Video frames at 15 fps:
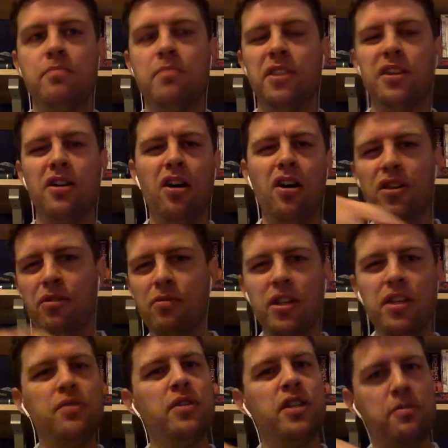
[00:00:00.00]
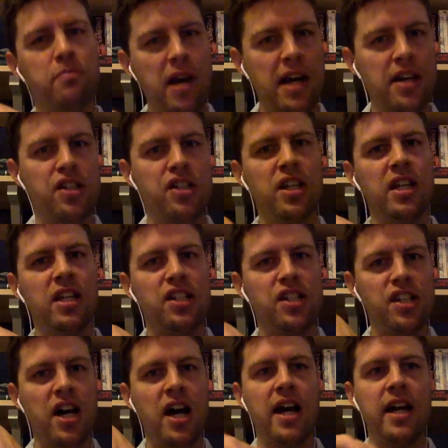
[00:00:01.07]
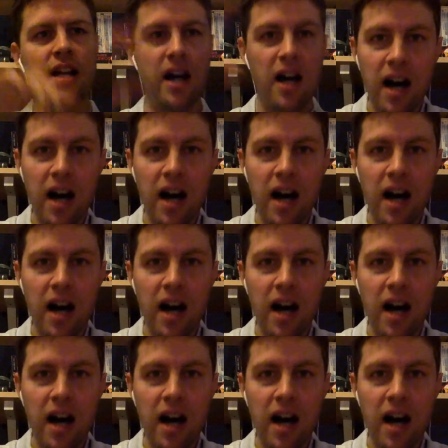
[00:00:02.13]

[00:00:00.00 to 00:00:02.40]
But they're, all they're really doing is practicing inside